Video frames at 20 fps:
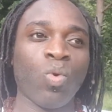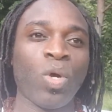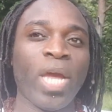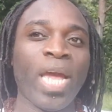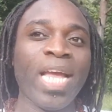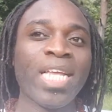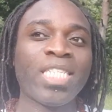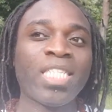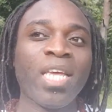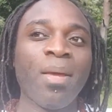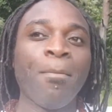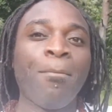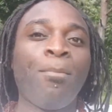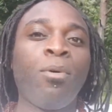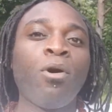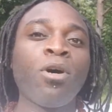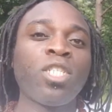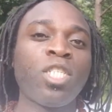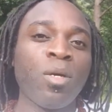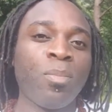It's
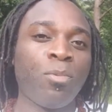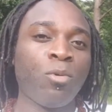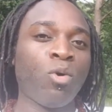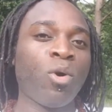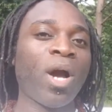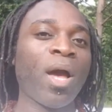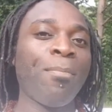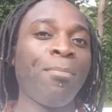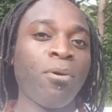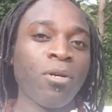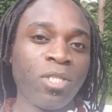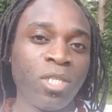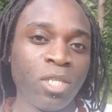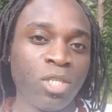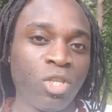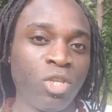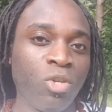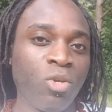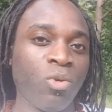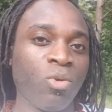impossible, I put it
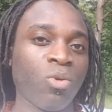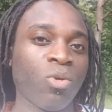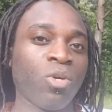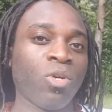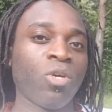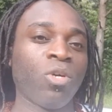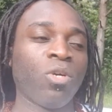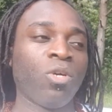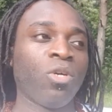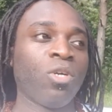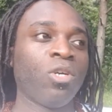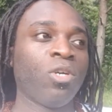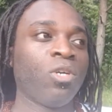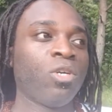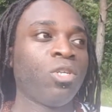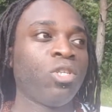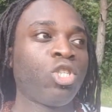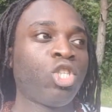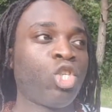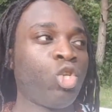to you,
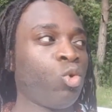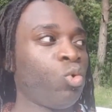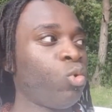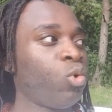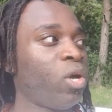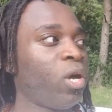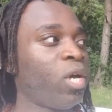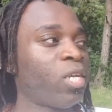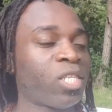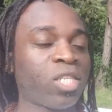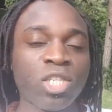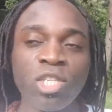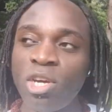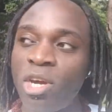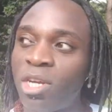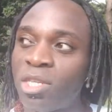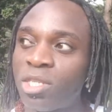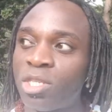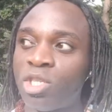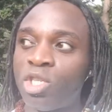to
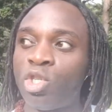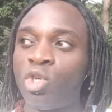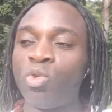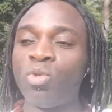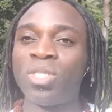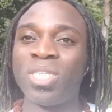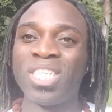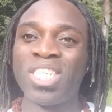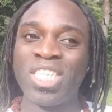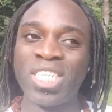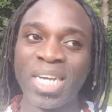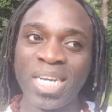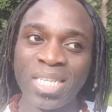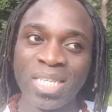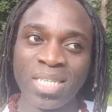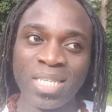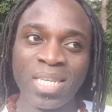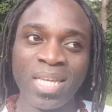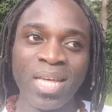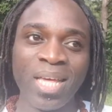assert, to
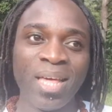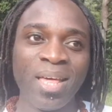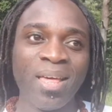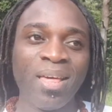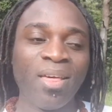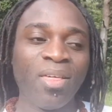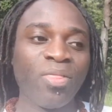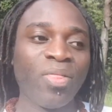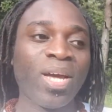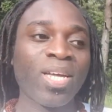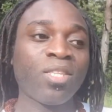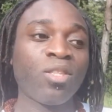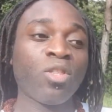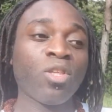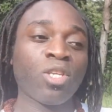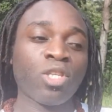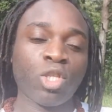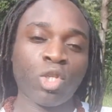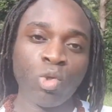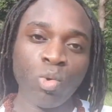suggest that
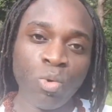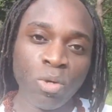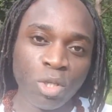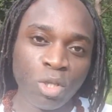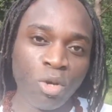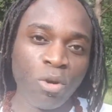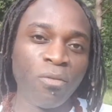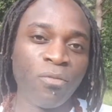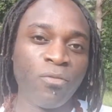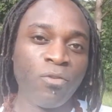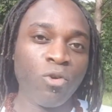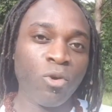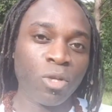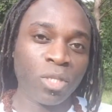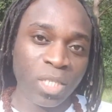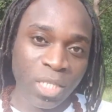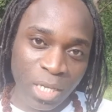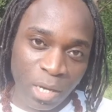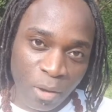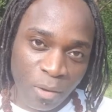the source of
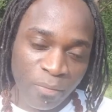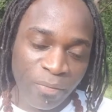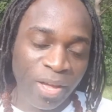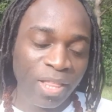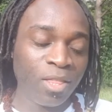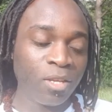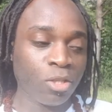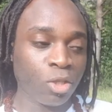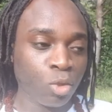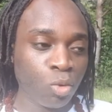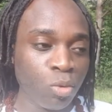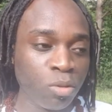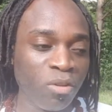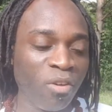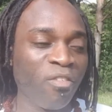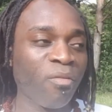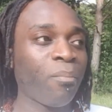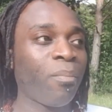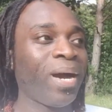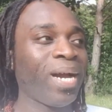yourself and the source
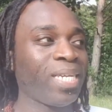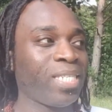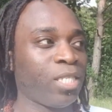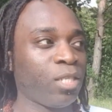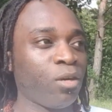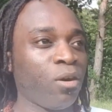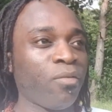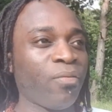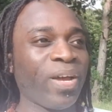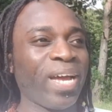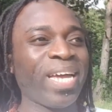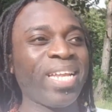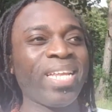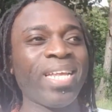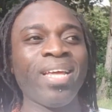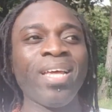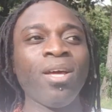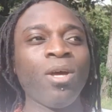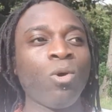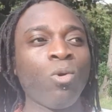of myself
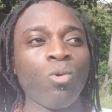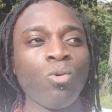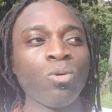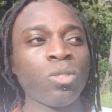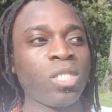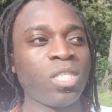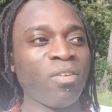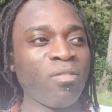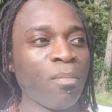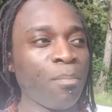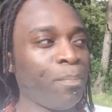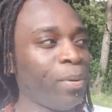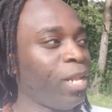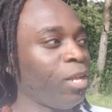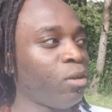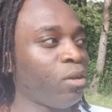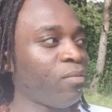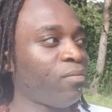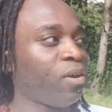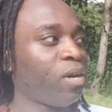and all 7
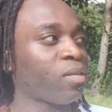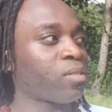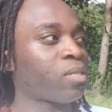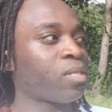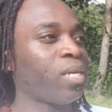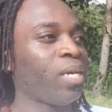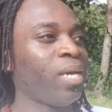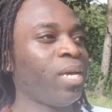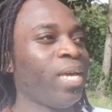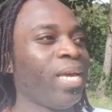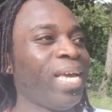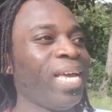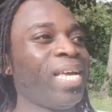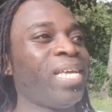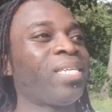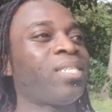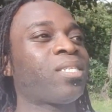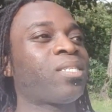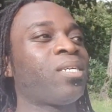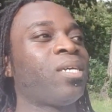billion of us
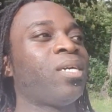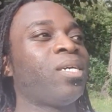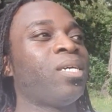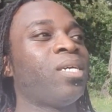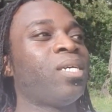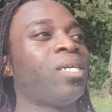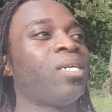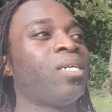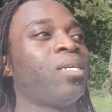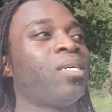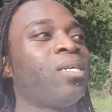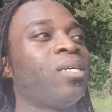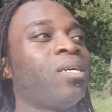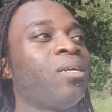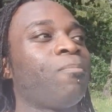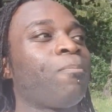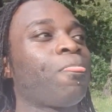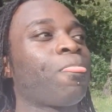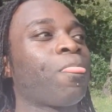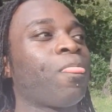is
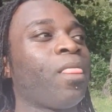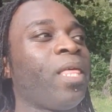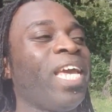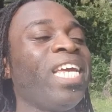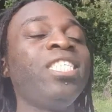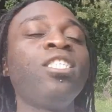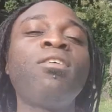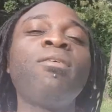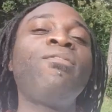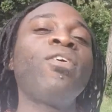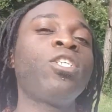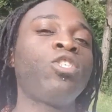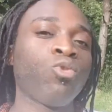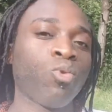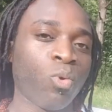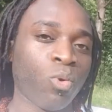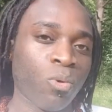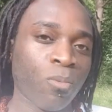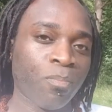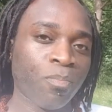
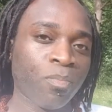individual.